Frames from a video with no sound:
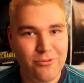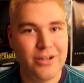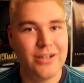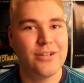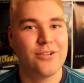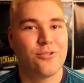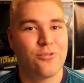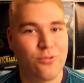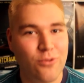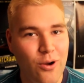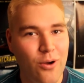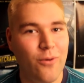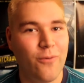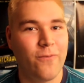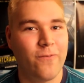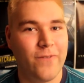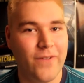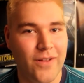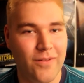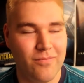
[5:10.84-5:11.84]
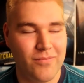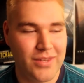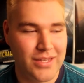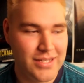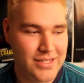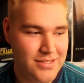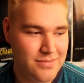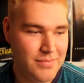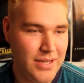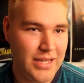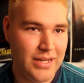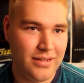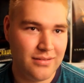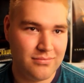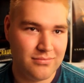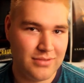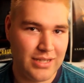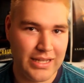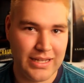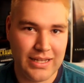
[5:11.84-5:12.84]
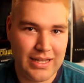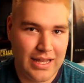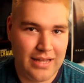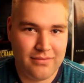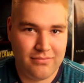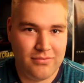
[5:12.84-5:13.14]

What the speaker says: Crowe film? He's made, like,